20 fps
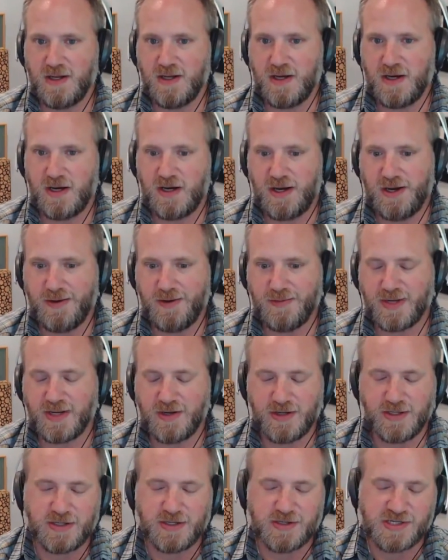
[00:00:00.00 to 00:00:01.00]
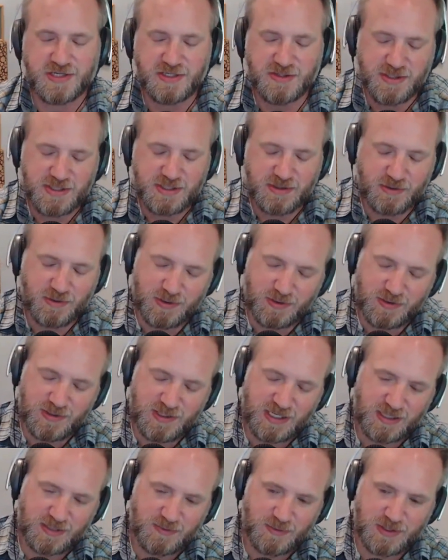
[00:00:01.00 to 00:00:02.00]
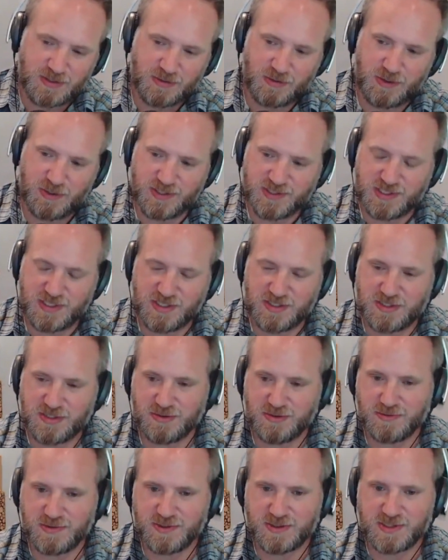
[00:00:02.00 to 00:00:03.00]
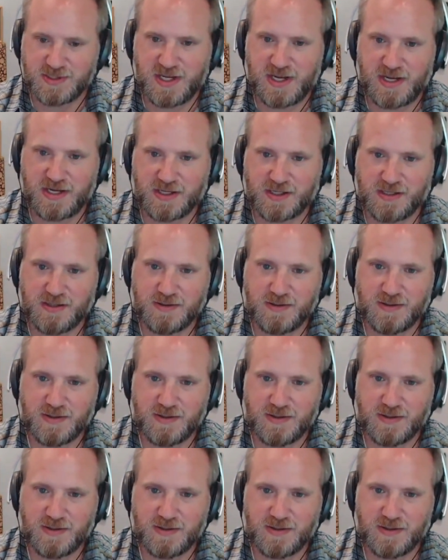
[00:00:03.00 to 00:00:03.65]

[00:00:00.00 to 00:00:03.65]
You're still dealing with Toyota's Intune stack,